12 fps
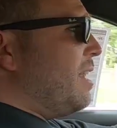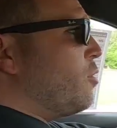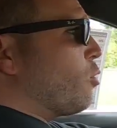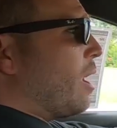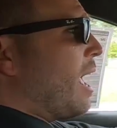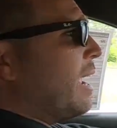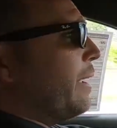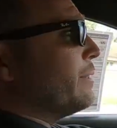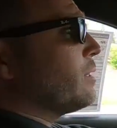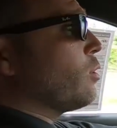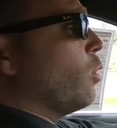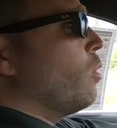in your
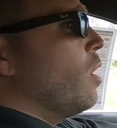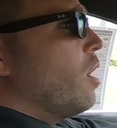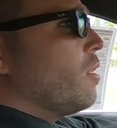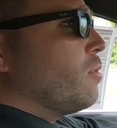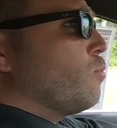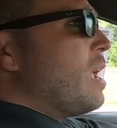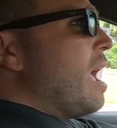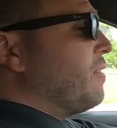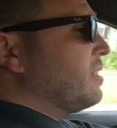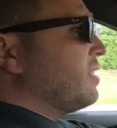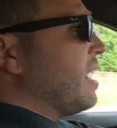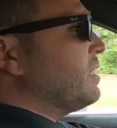lane. So we have
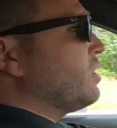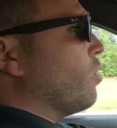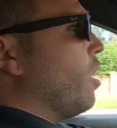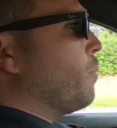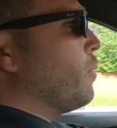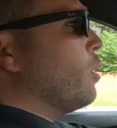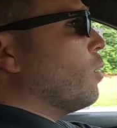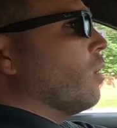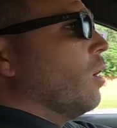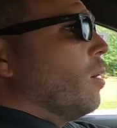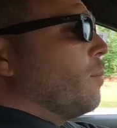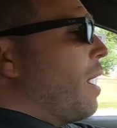a sensor up
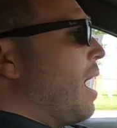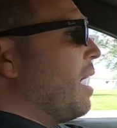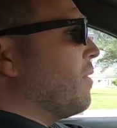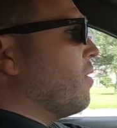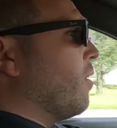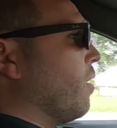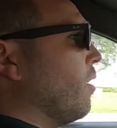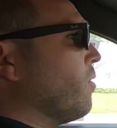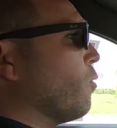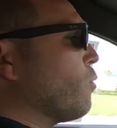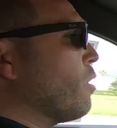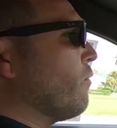here behind
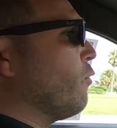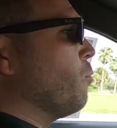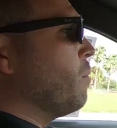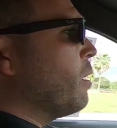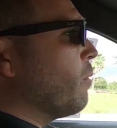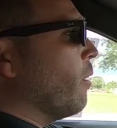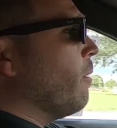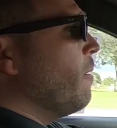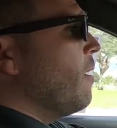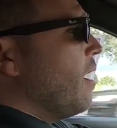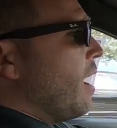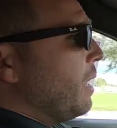the rear view mirror,
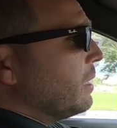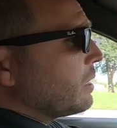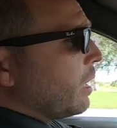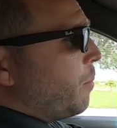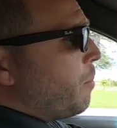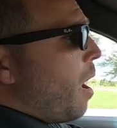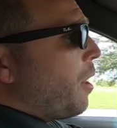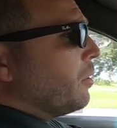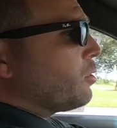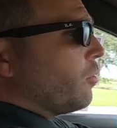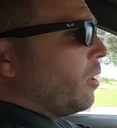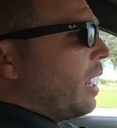and it's going to
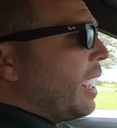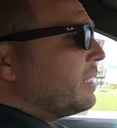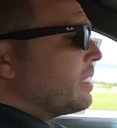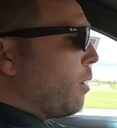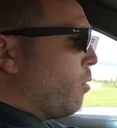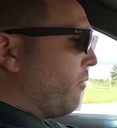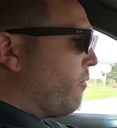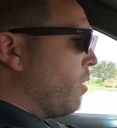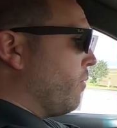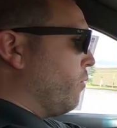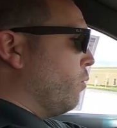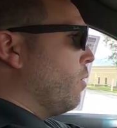monitor the lanes that are in
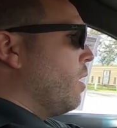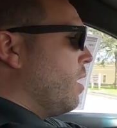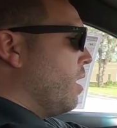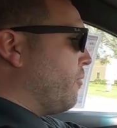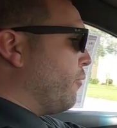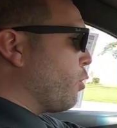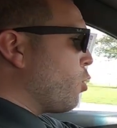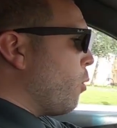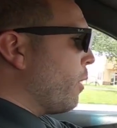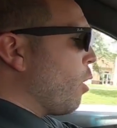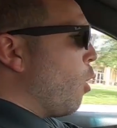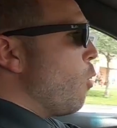front of you. If you're
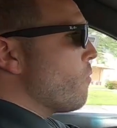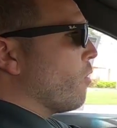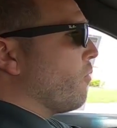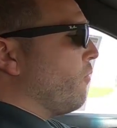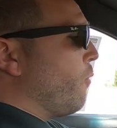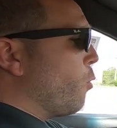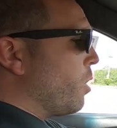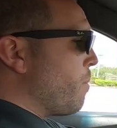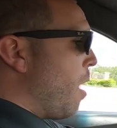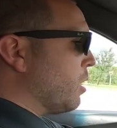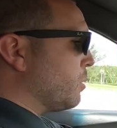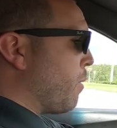going over 40
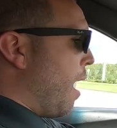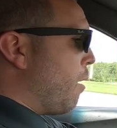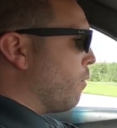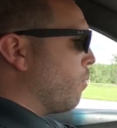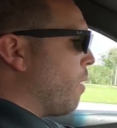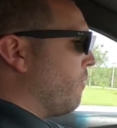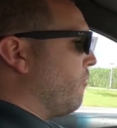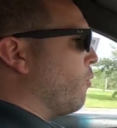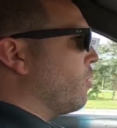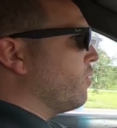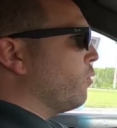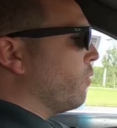miles per hour, around
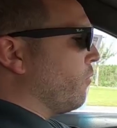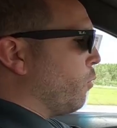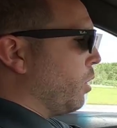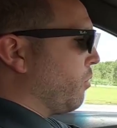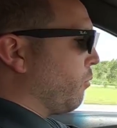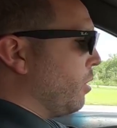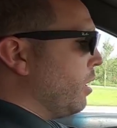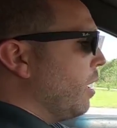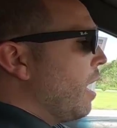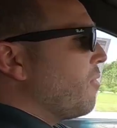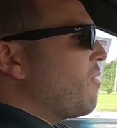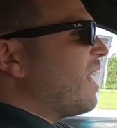42 to 43,
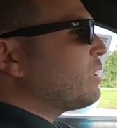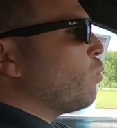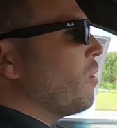that's